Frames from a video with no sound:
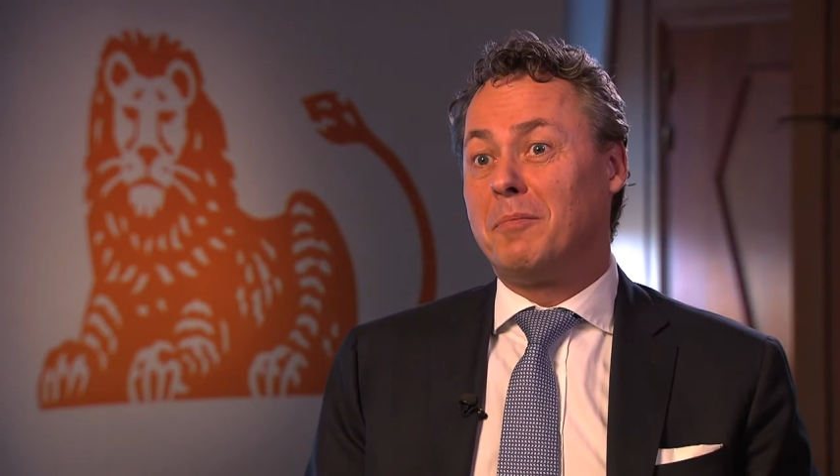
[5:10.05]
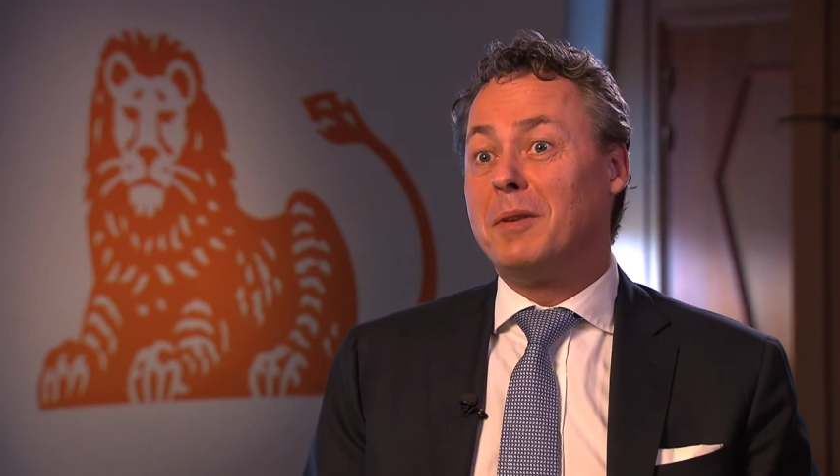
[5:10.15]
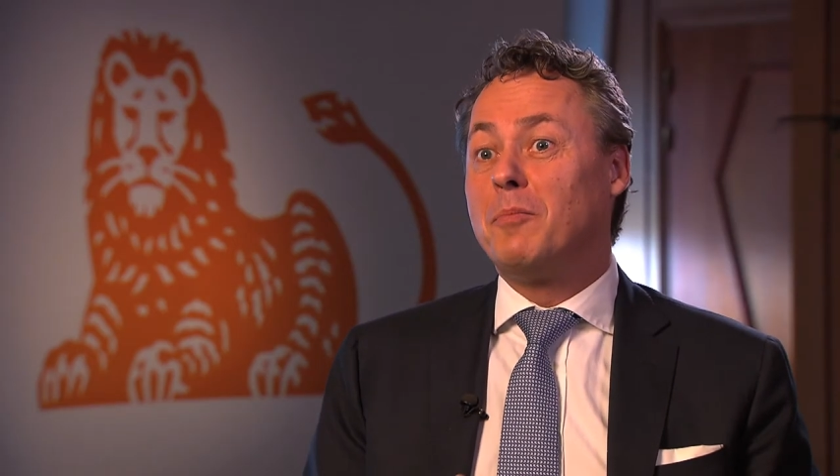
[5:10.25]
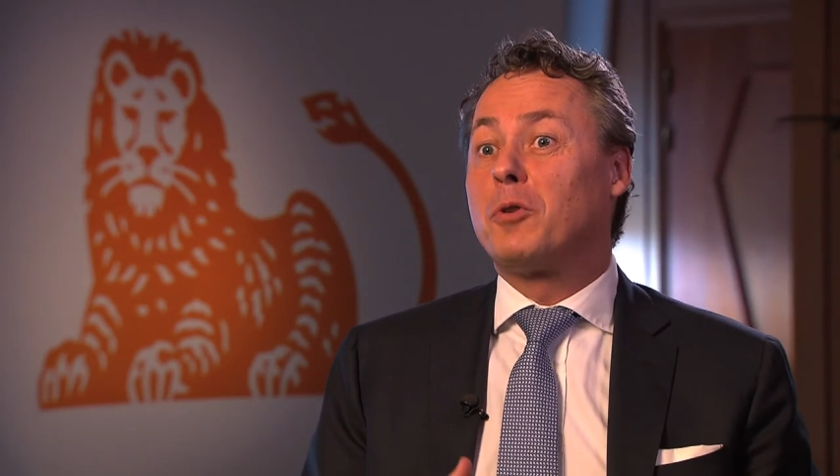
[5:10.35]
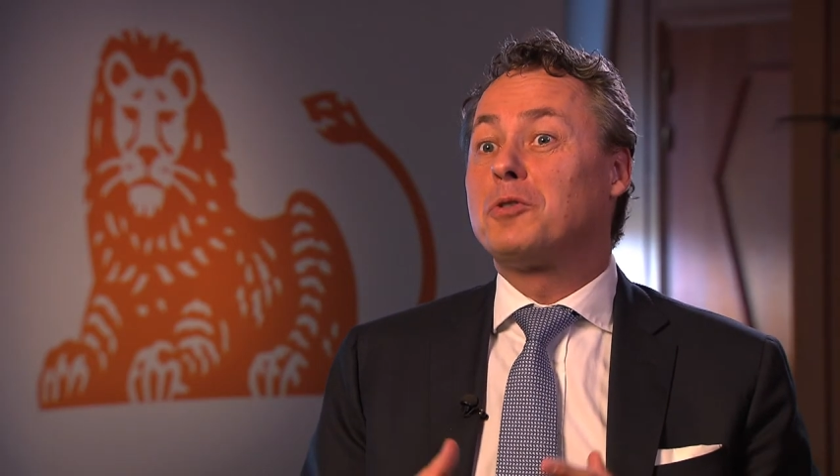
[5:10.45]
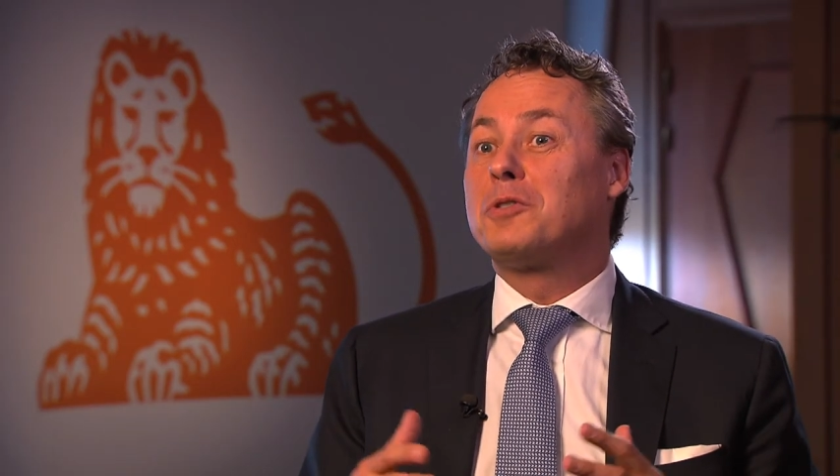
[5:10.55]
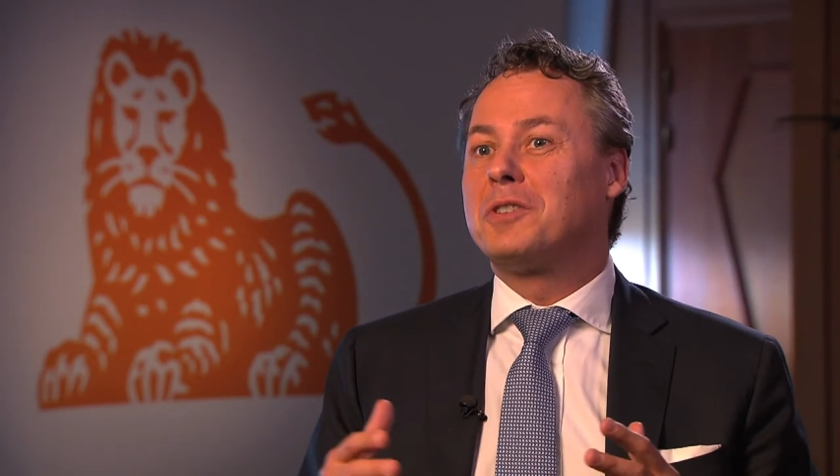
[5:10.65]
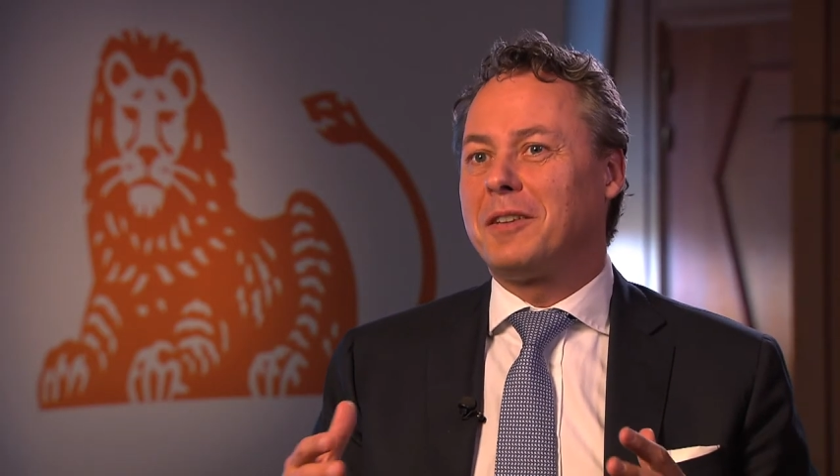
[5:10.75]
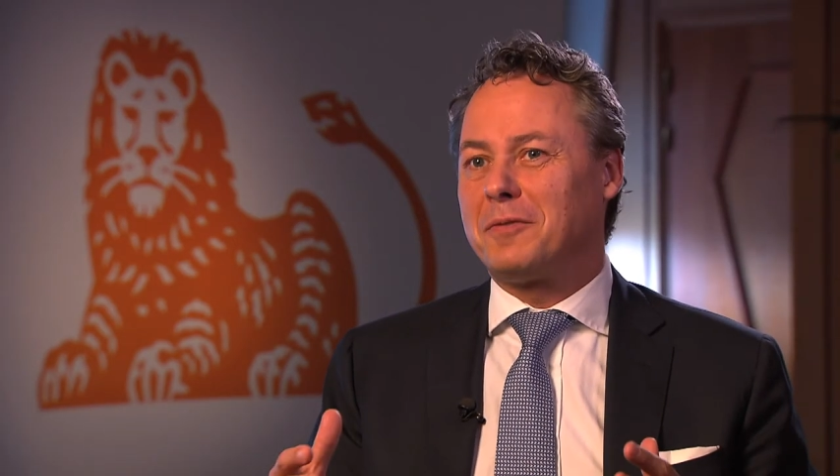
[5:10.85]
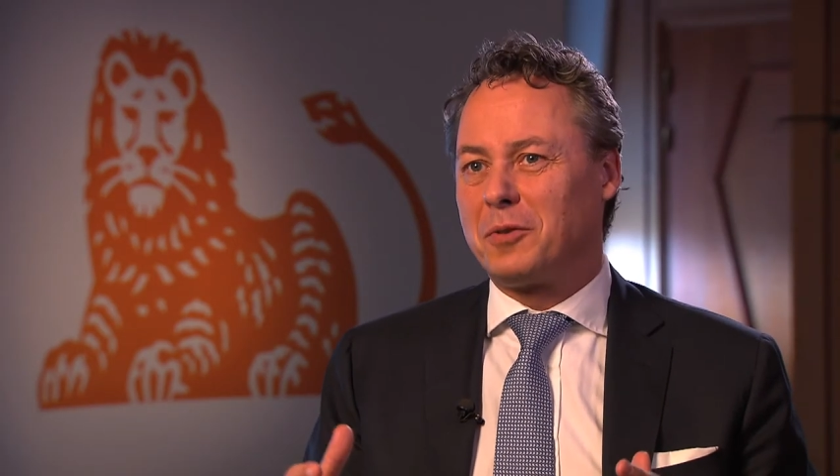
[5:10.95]
be more
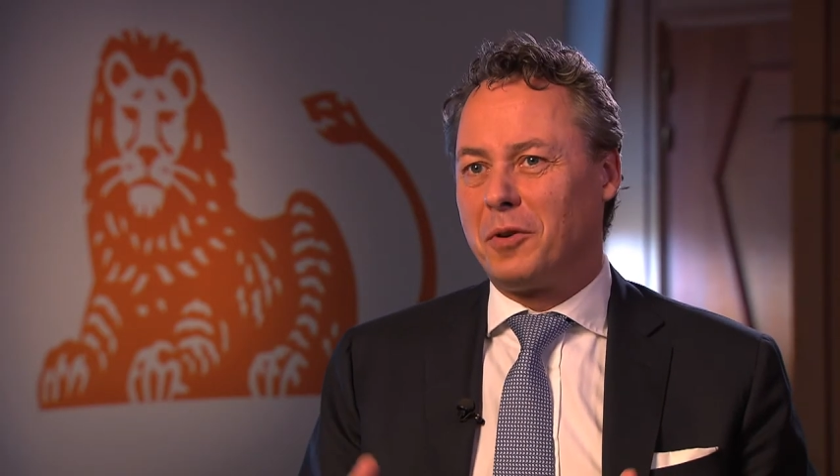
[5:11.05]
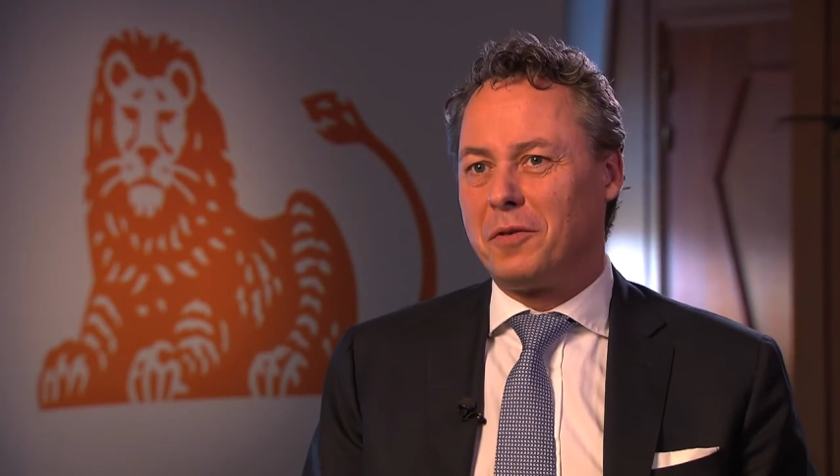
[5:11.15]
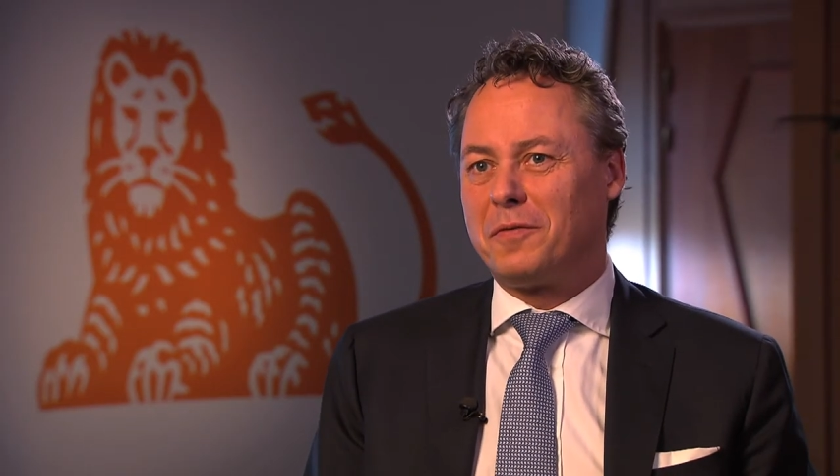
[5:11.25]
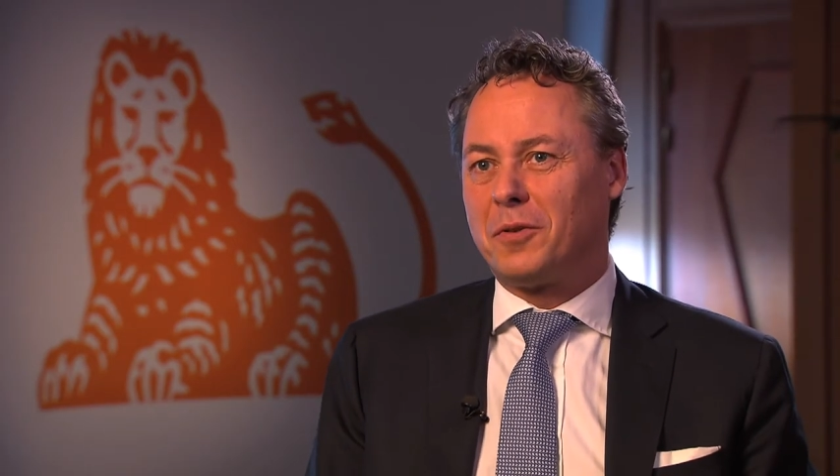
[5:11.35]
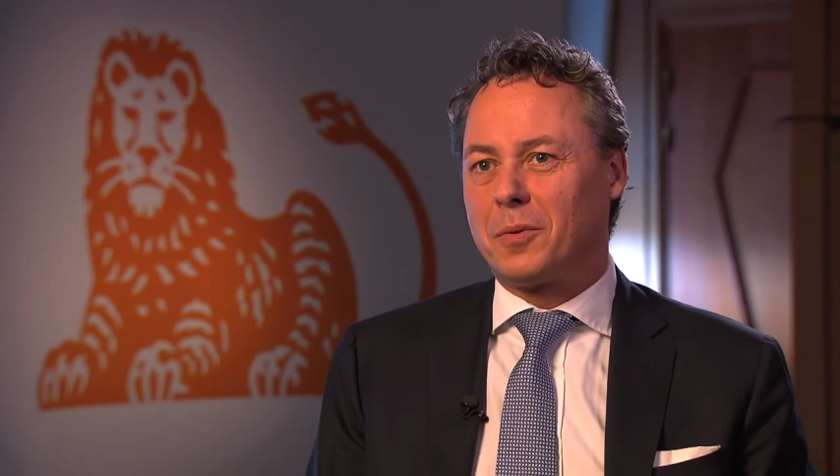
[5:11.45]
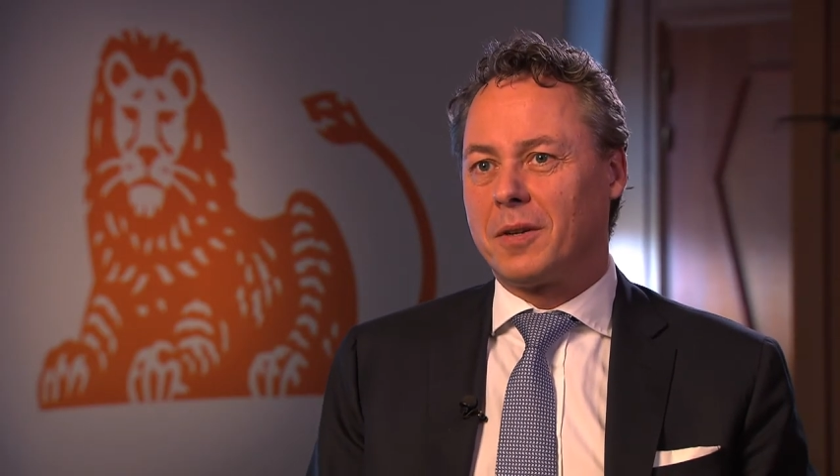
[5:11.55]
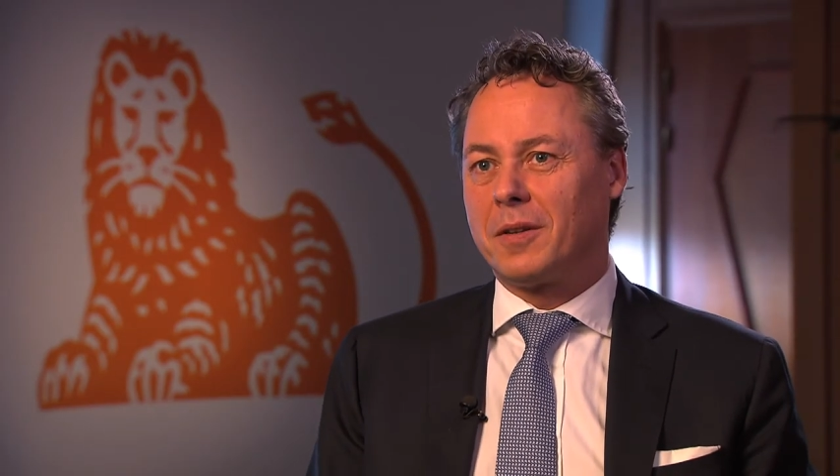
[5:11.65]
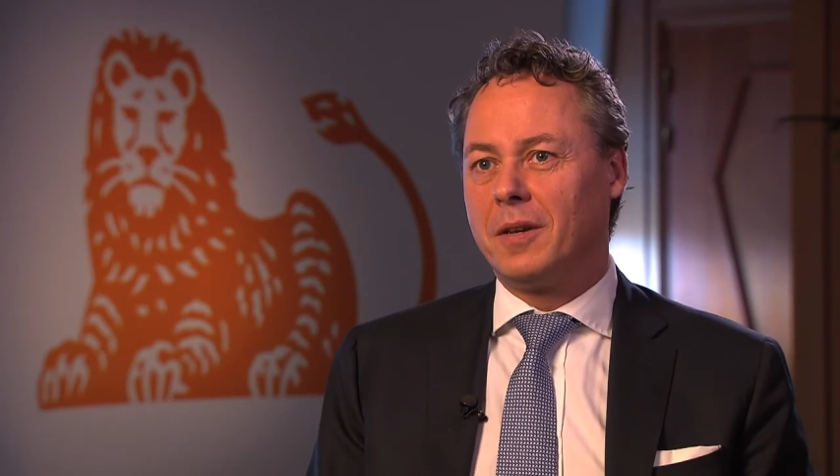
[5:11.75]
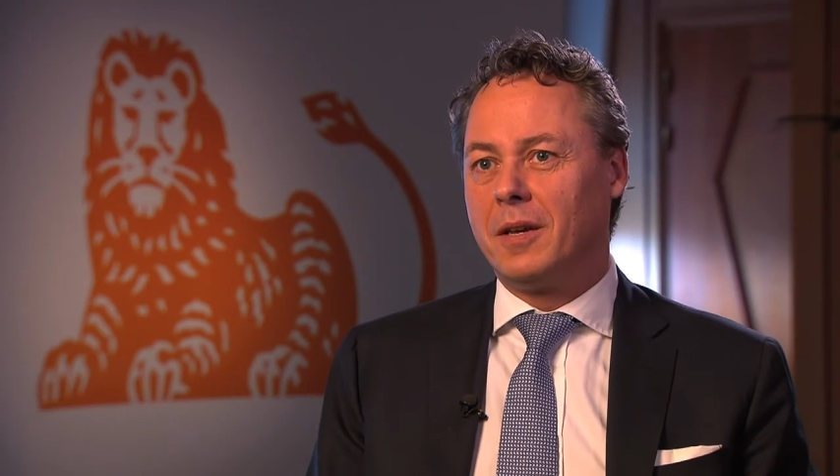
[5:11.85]
successful going forward,